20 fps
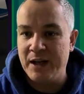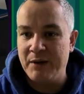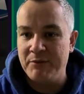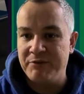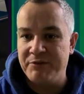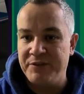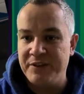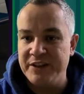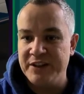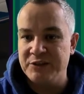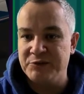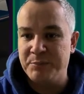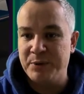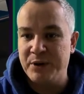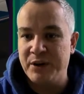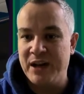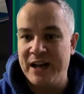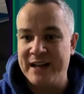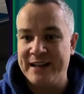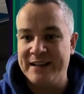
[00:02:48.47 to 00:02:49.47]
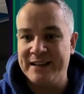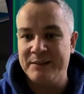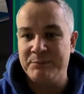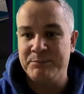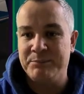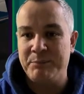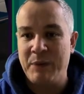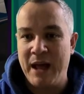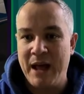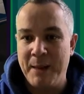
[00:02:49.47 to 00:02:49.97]
Phineas Bonang,
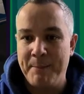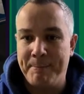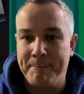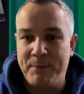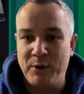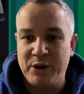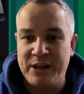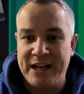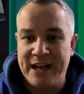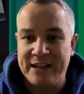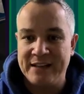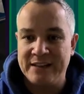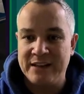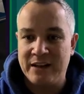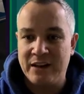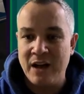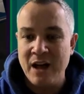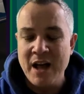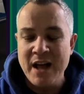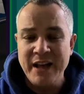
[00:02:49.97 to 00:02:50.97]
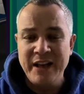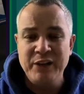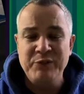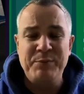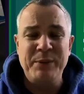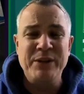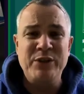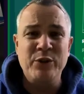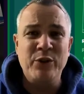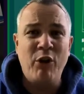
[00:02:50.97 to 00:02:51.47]
uh, Bonianga. He's
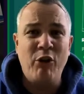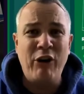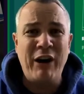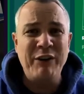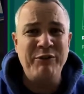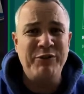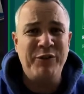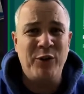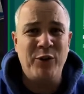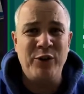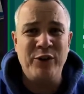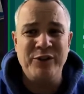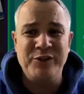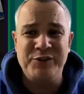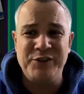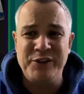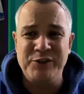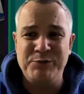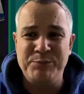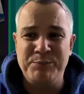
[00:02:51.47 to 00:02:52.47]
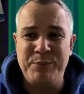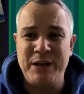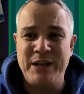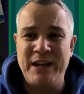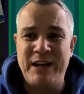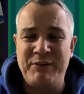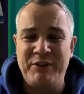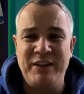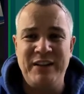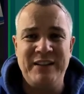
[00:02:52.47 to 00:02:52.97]
been doing all right for us. He's been
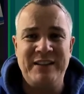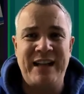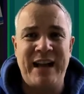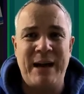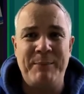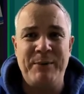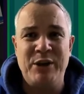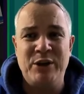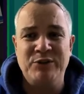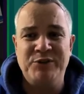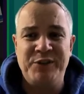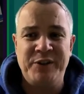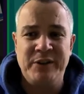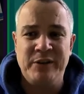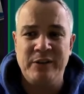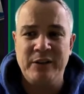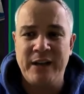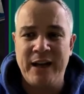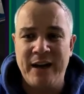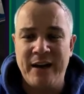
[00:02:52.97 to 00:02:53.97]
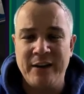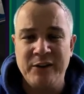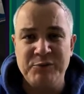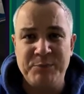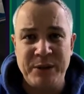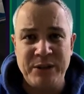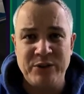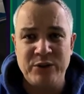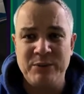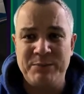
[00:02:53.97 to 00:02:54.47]
having little cameos here and there, and he's
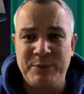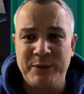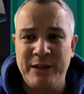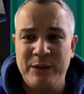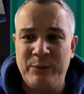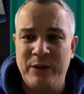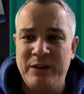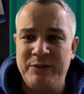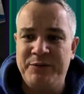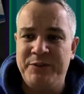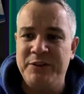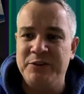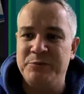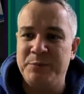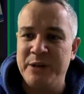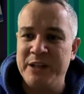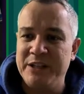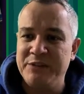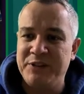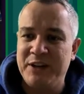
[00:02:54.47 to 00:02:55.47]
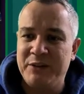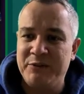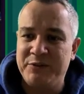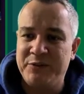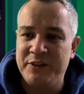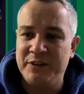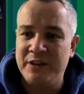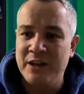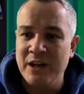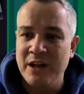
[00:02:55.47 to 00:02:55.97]
been doing pretty well for us. But he's out
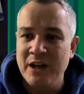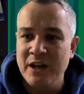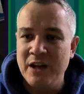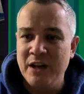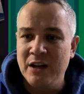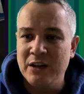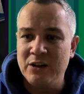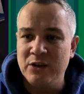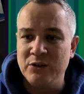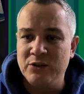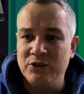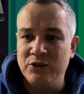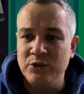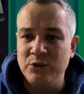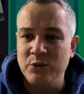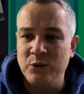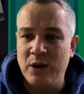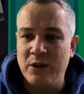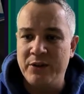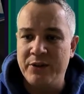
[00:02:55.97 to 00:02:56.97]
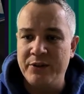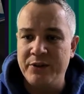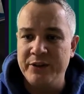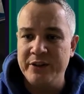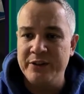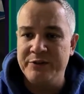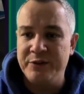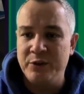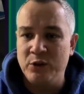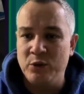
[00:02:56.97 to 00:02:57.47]
for a good two,
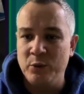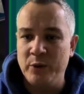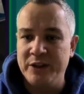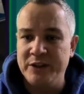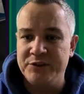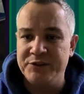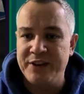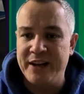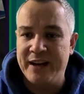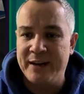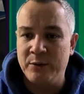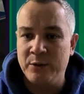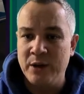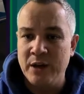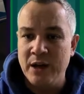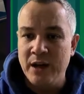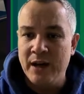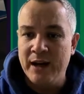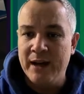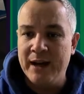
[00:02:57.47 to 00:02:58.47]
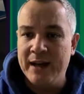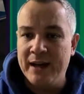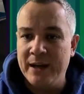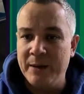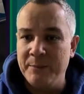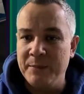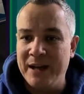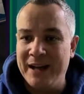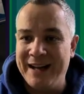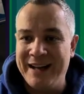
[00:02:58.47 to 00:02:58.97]
three, four weeks now.
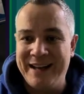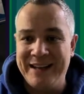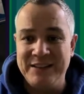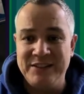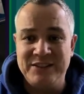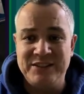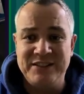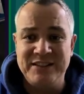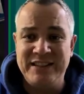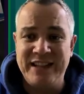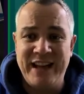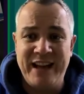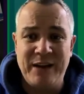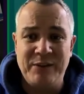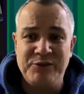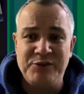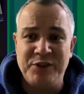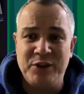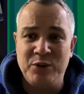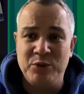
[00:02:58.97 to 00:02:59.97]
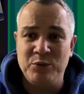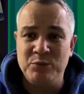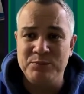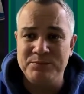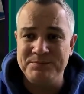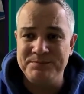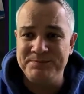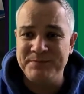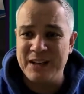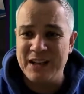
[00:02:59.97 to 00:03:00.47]
Um, and yeah, so
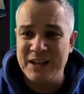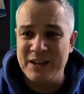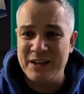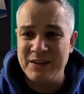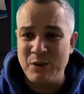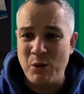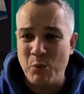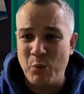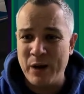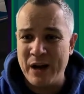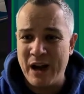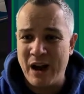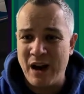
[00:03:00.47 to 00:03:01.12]
we